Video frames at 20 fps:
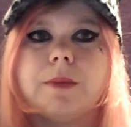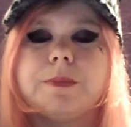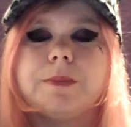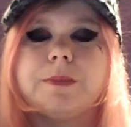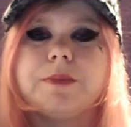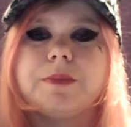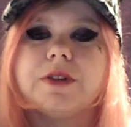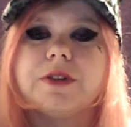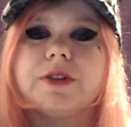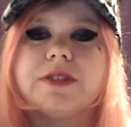
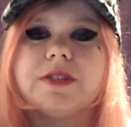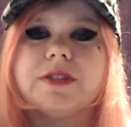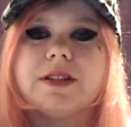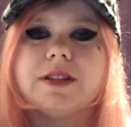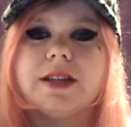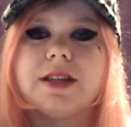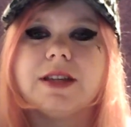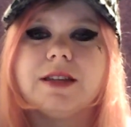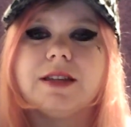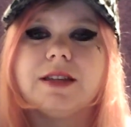
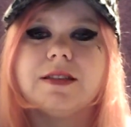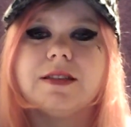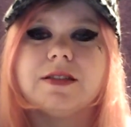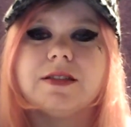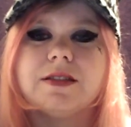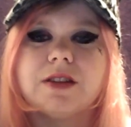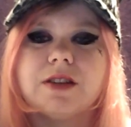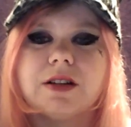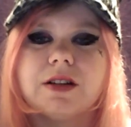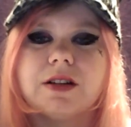Personally, this
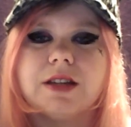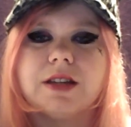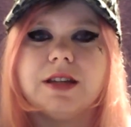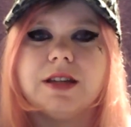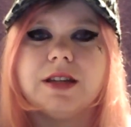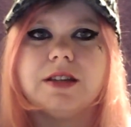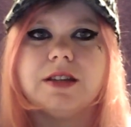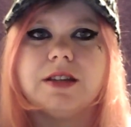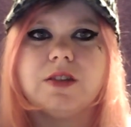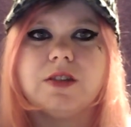song
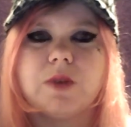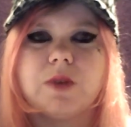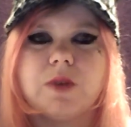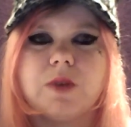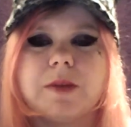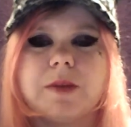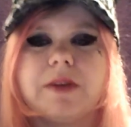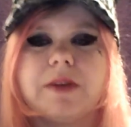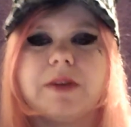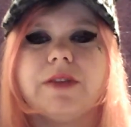is one of
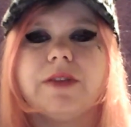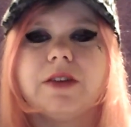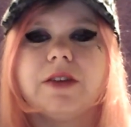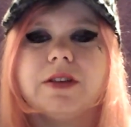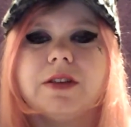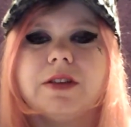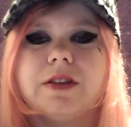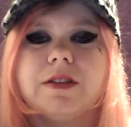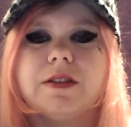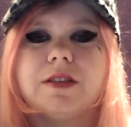my
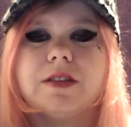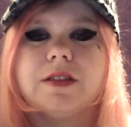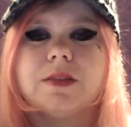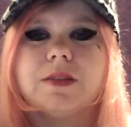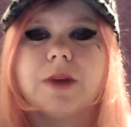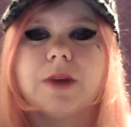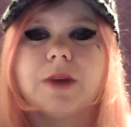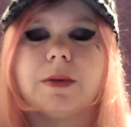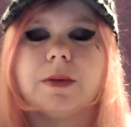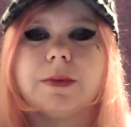favorites. It's
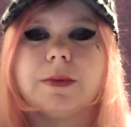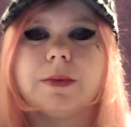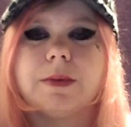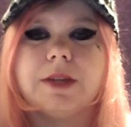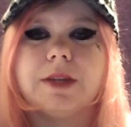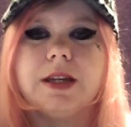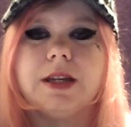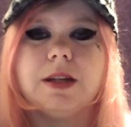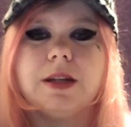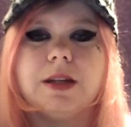
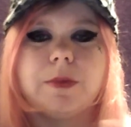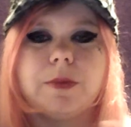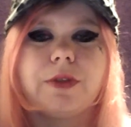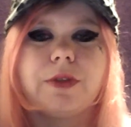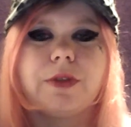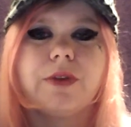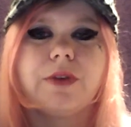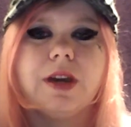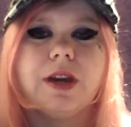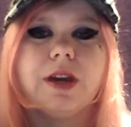probably number
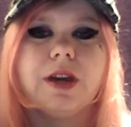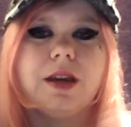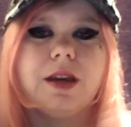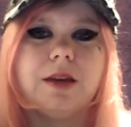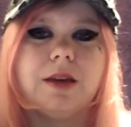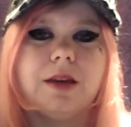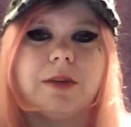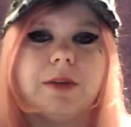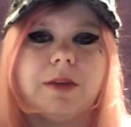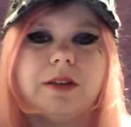3 in
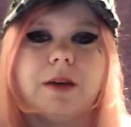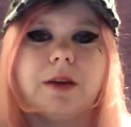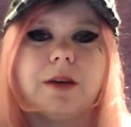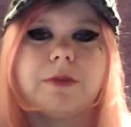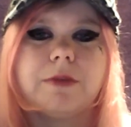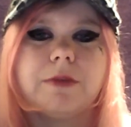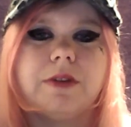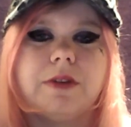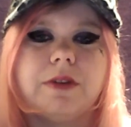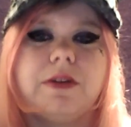my top
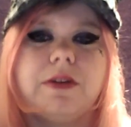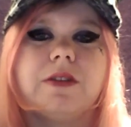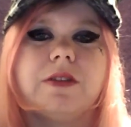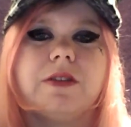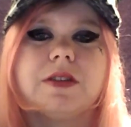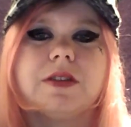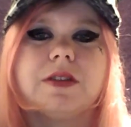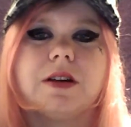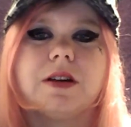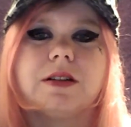3 favorite
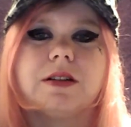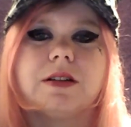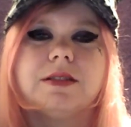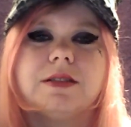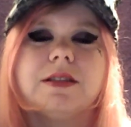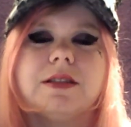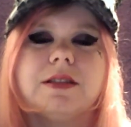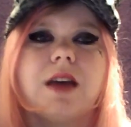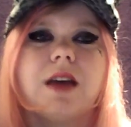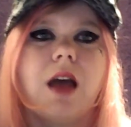songs.
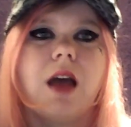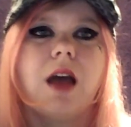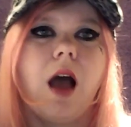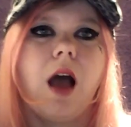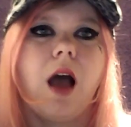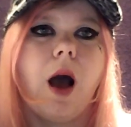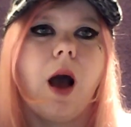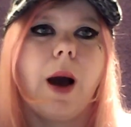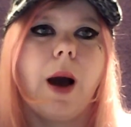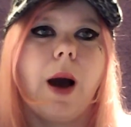
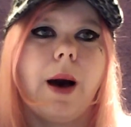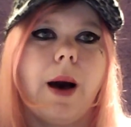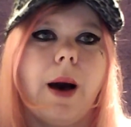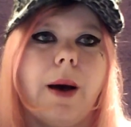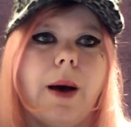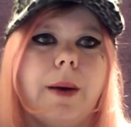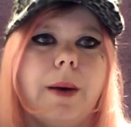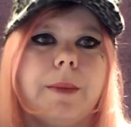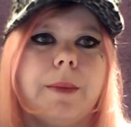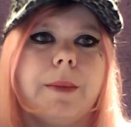
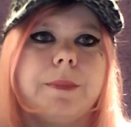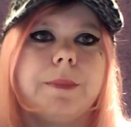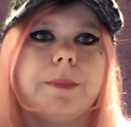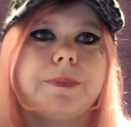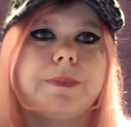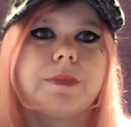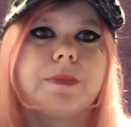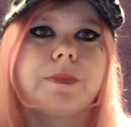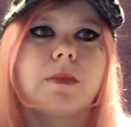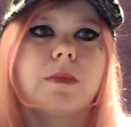
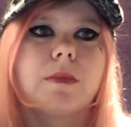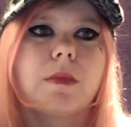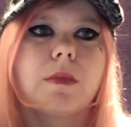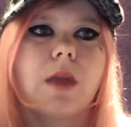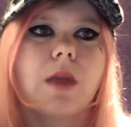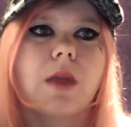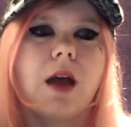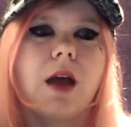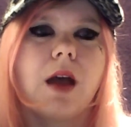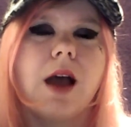
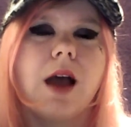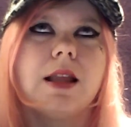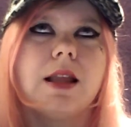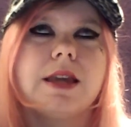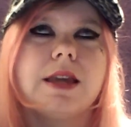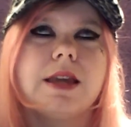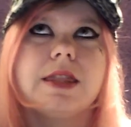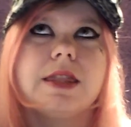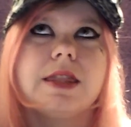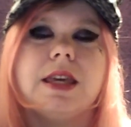I
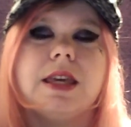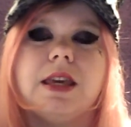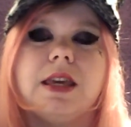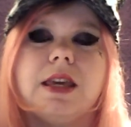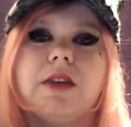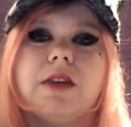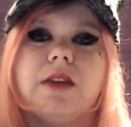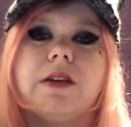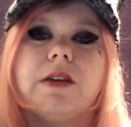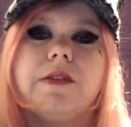like the
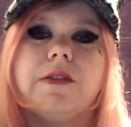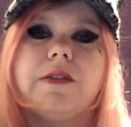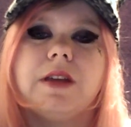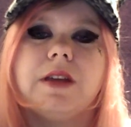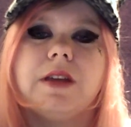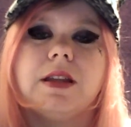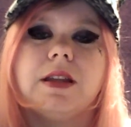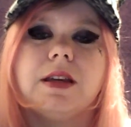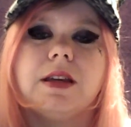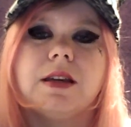eerie
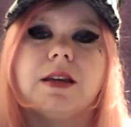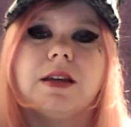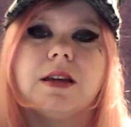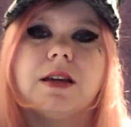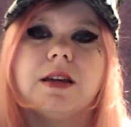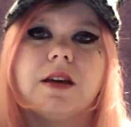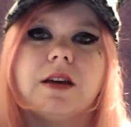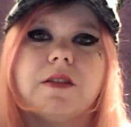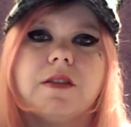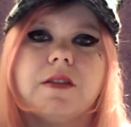feeling
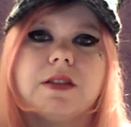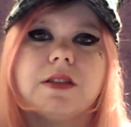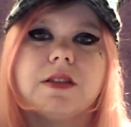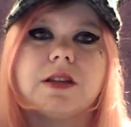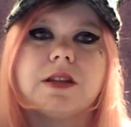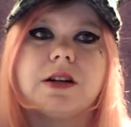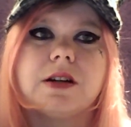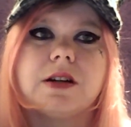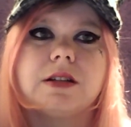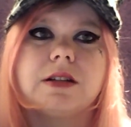of the
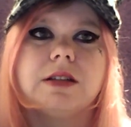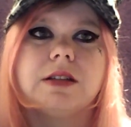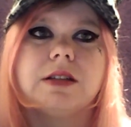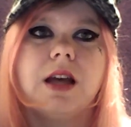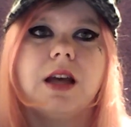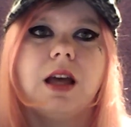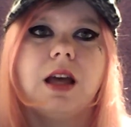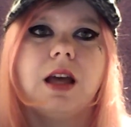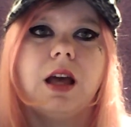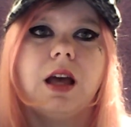song.
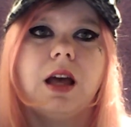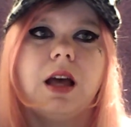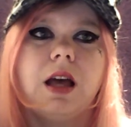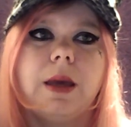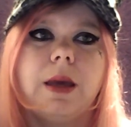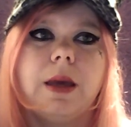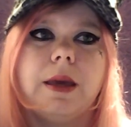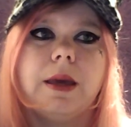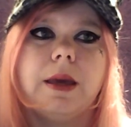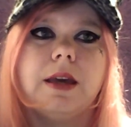
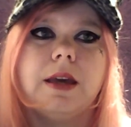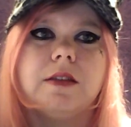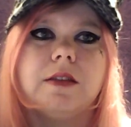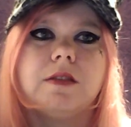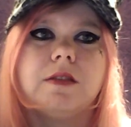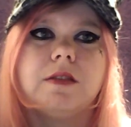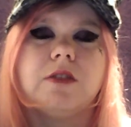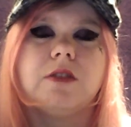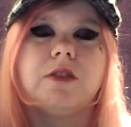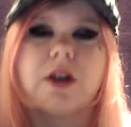It's
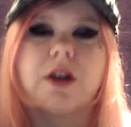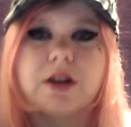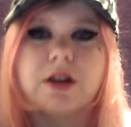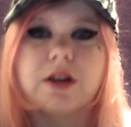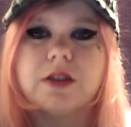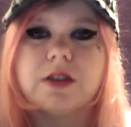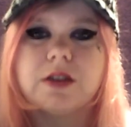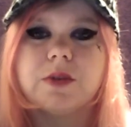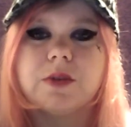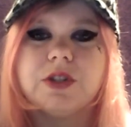darker
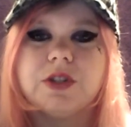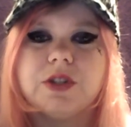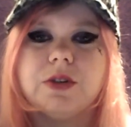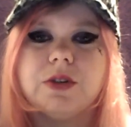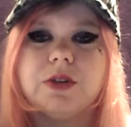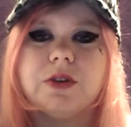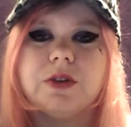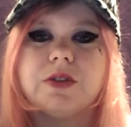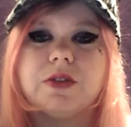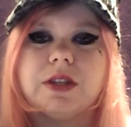than what you
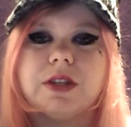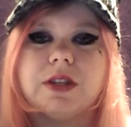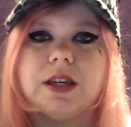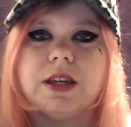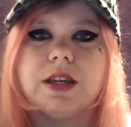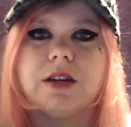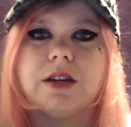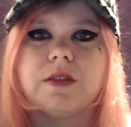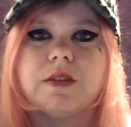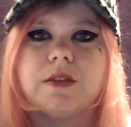usually
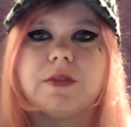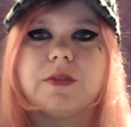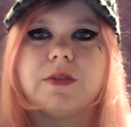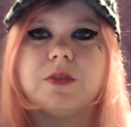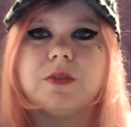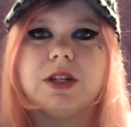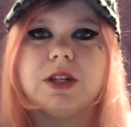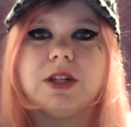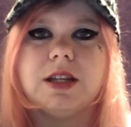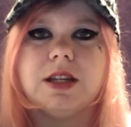hear from
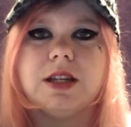GD.